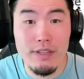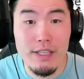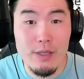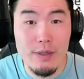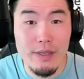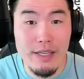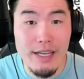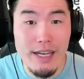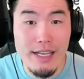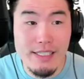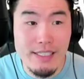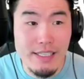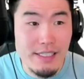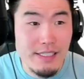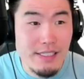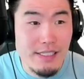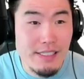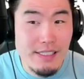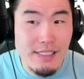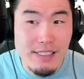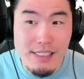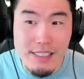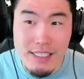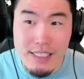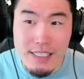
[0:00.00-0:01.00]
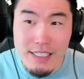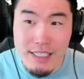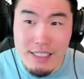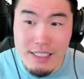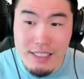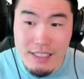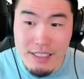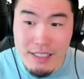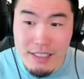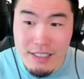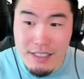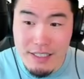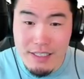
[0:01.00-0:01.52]
you guys can
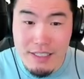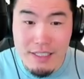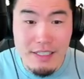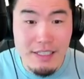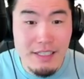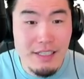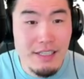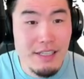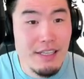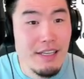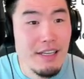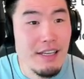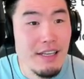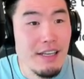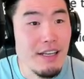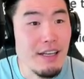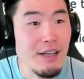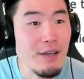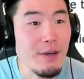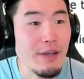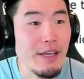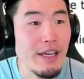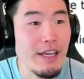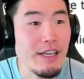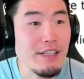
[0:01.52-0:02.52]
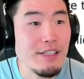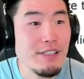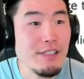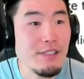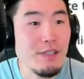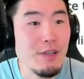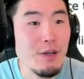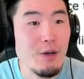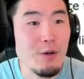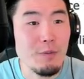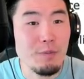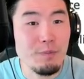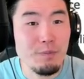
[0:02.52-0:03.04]
see. Okay,
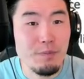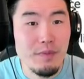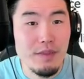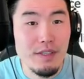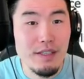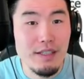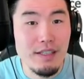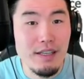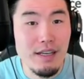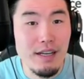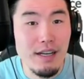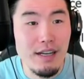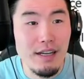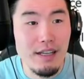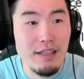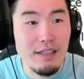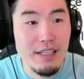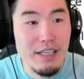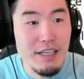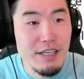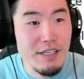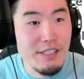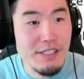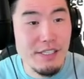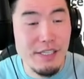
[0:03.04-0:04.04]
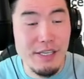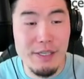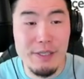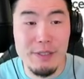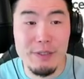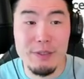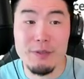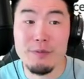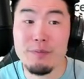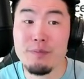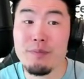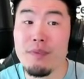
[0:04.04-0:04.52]
so uh, leader skill,